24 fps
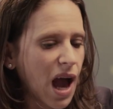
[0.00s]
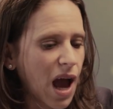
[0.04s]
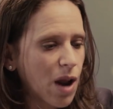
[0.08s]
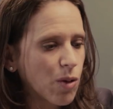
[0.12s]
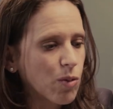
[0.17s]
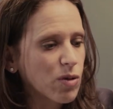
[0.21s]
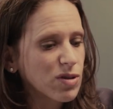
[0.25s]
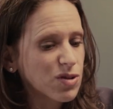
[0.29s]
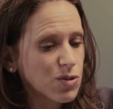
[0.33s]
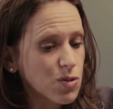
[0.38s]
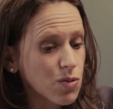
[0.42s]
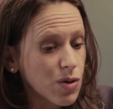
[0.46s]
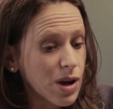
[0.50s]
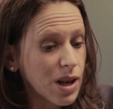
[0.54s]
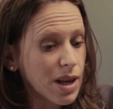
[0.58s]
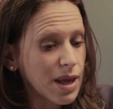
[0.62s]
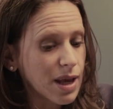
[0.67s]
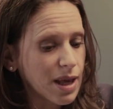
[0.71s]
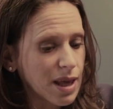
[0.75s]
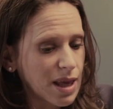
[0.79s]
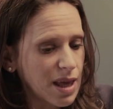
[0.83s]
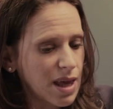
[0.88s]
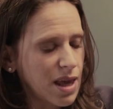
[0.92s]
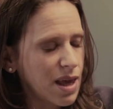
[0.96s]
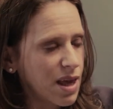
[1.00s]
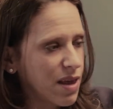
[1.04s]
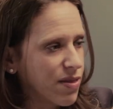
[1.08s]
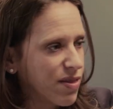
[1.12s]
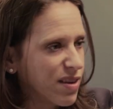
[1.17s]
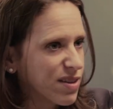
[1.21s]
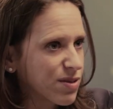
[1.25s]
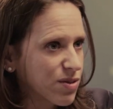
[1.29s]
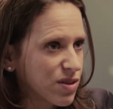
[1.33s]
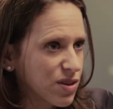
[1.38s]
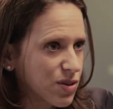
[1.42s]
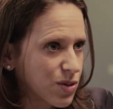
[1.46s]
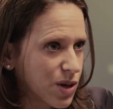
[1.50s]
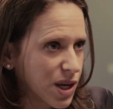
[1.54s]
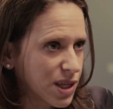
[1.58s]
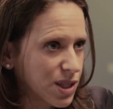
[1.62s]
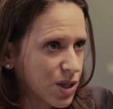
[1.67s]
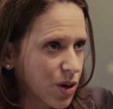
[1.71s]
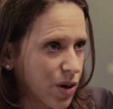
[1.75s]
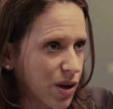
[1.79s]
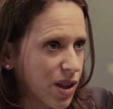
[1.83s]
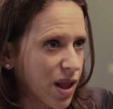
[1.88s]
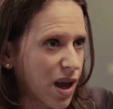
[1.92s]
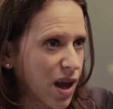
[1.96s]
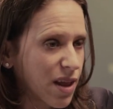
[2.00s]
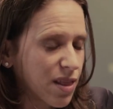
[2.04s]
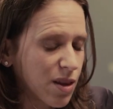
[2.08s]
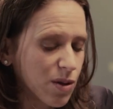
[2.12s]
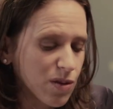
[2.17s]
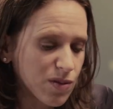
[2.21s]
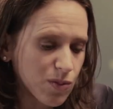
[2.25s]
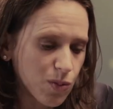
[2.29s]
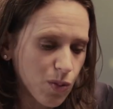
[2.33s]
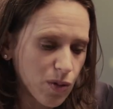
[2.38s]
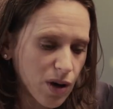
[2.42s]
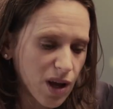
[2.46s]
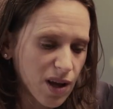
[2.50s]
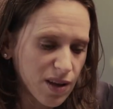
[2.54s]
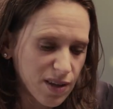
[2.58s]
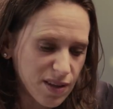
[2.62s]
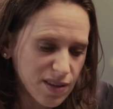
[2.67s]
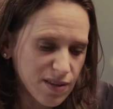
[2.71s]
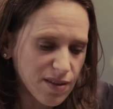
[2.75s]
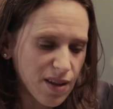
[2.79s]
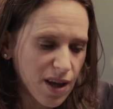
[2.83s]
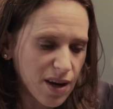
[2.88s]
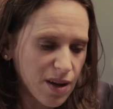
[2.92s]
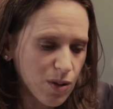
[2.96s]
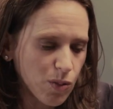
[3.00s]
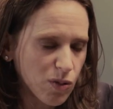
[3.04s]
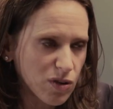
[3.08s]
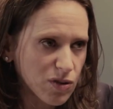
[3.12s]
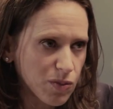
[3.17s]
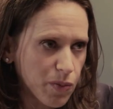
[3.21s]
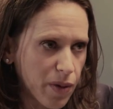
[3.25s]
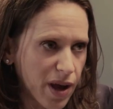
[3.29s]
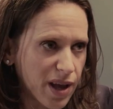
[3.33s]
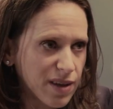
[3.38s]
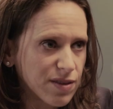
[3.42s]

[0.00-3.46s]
And what's really key in this restructuring is that it was